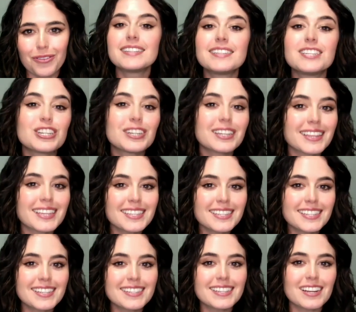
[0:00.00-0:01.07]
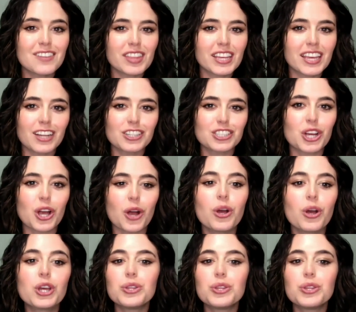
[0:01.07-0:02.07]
During this season of the Gut Show,